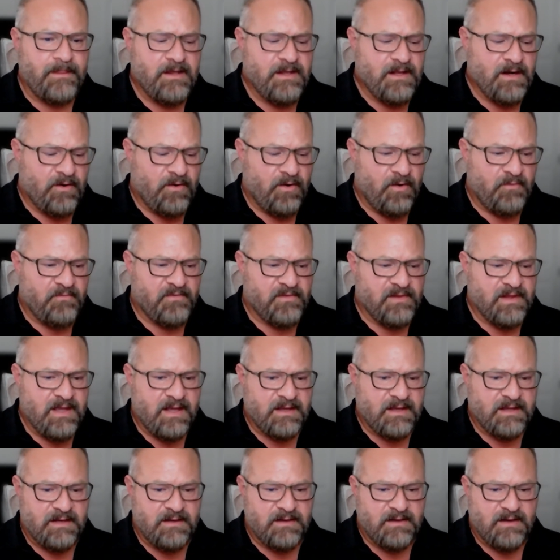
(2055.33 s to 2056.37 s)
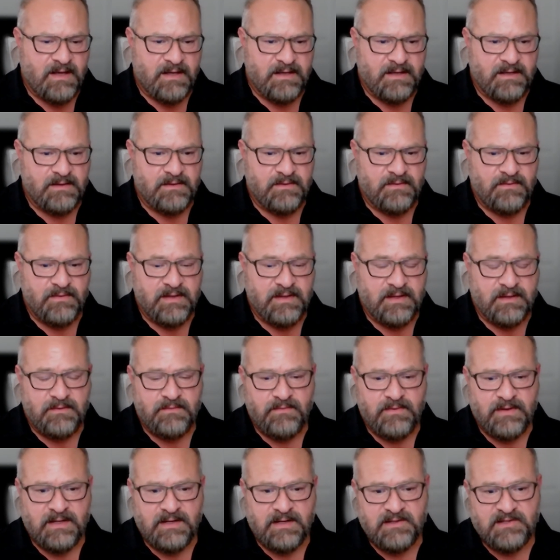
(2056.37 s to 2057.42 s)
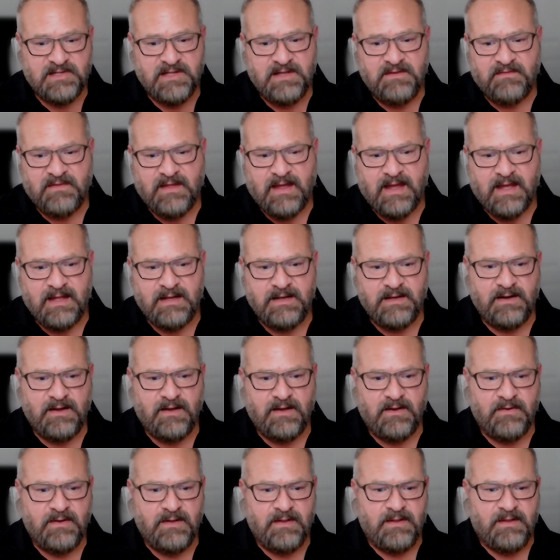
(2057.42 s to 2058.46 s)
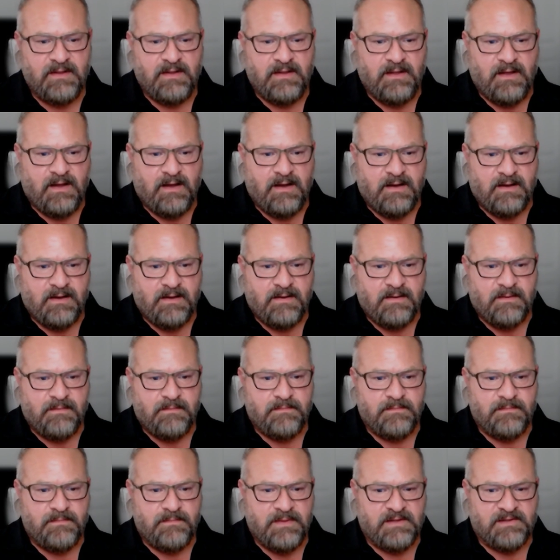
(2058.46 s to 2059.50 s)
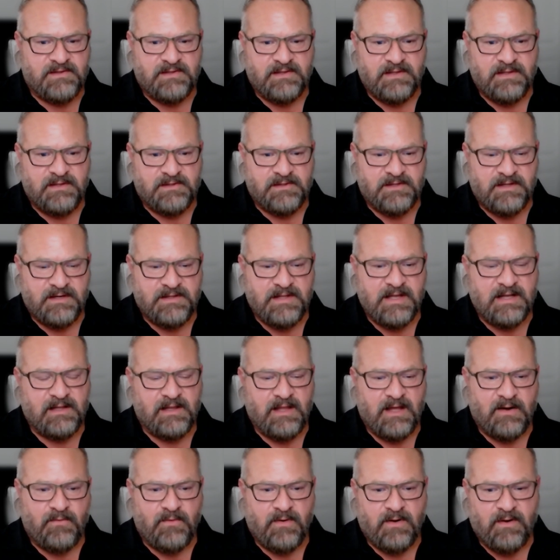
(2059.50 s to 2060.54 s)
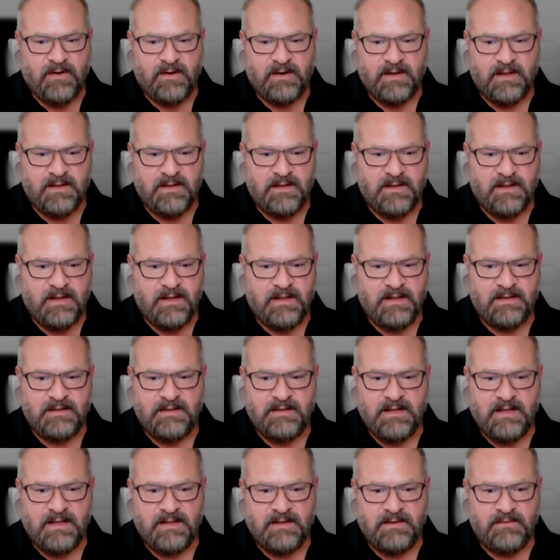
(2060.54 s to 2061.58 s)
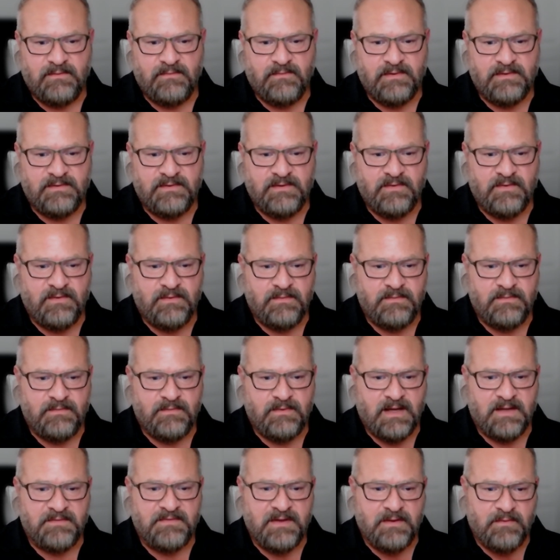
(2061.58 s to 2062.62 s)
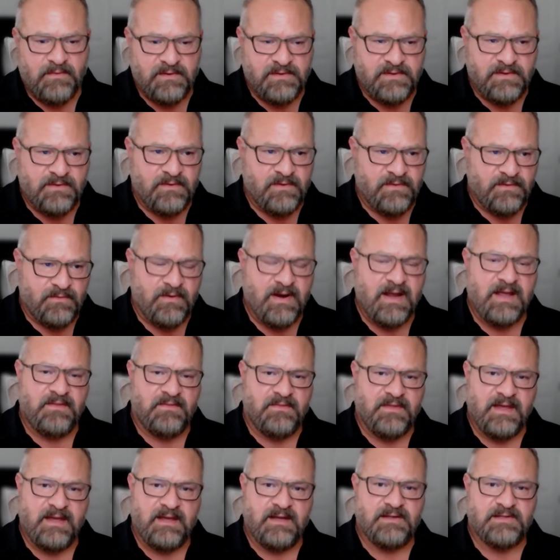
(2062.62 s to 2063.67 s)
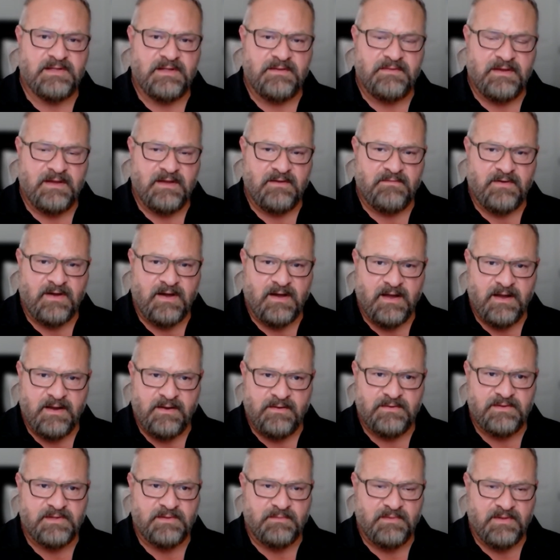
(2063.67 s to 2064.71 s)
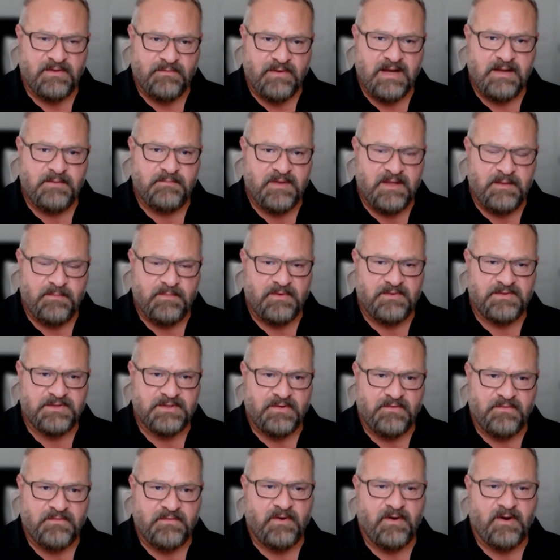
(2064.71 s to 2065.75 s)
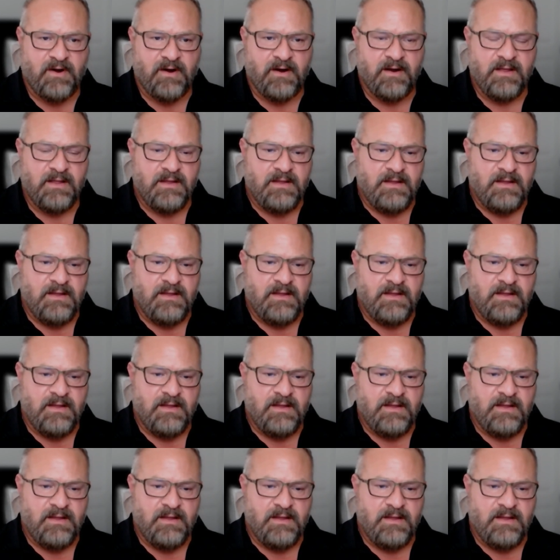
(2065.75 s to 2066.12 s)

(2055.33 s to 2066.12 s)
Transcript: you know, hopefully I can, I can, we can, we can achieve that. You know, um, it's it's going to take a lot of work, and and we're doing. I think we're doing the right things. I think I've hired some of the right people so far.